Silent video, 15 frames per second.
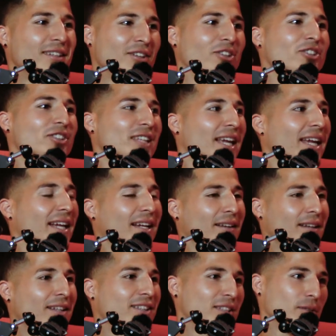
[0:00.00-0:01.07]
staying
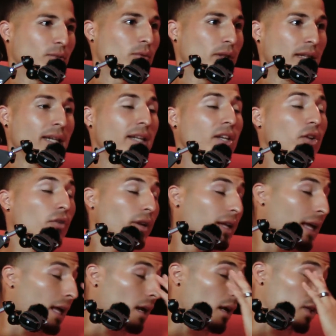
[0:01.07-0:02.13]
because he knew he
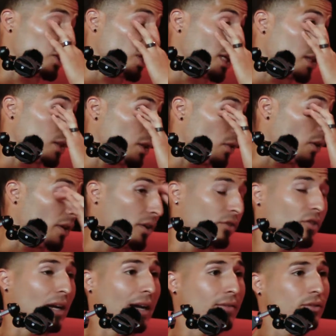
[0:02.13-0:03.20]
had a chance to go on the
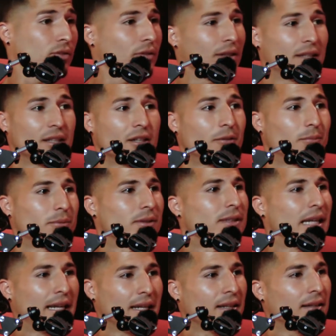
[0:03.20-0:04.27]
draft, so he ended up staying.